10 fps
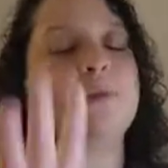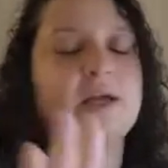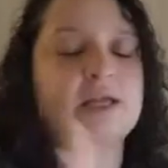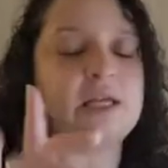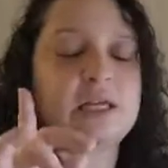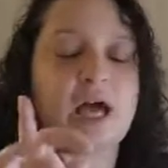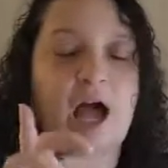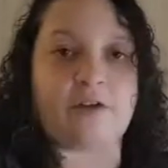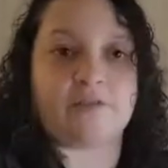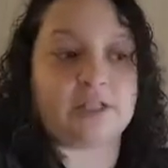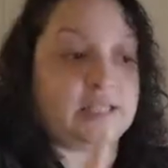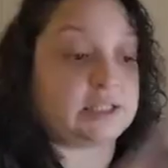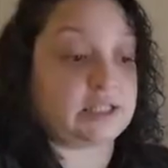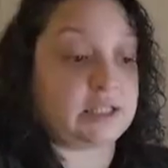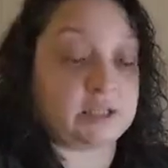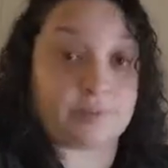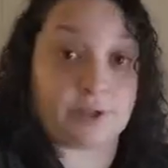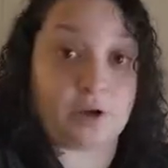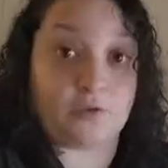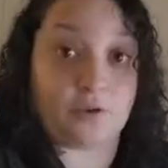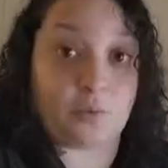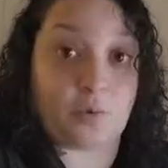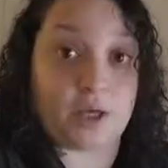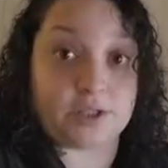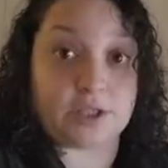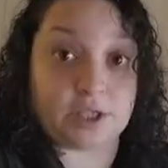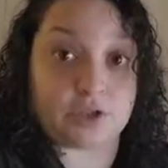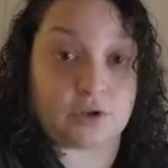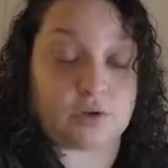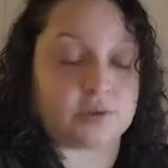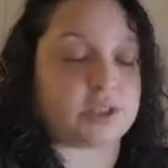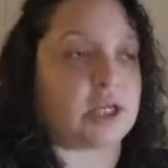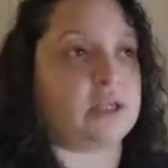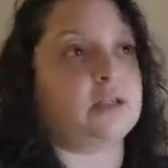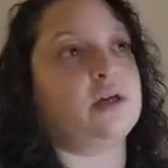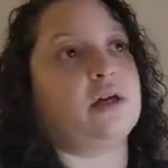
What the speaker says: But I've linked these below if you want to get your own set.